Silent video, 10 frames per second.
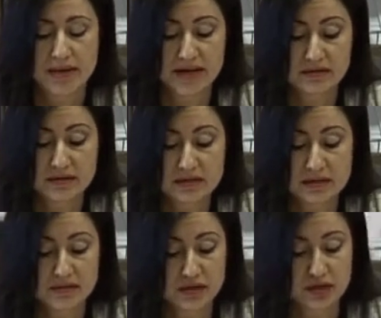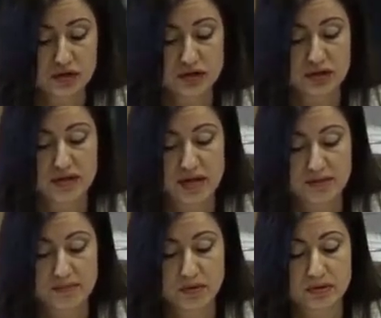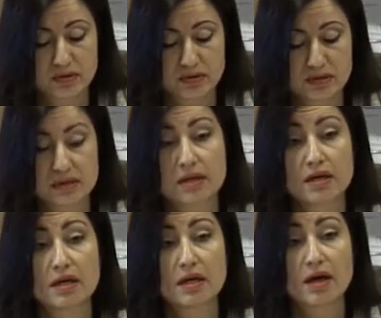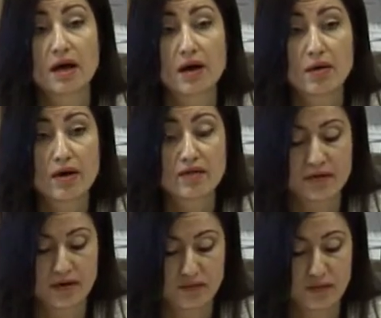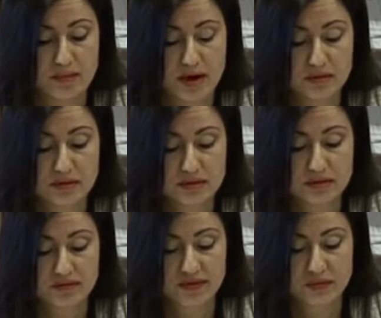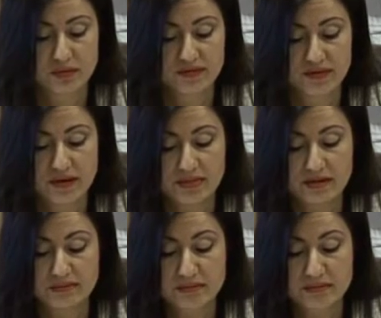migrant integration in other policies. However, from our survey, we found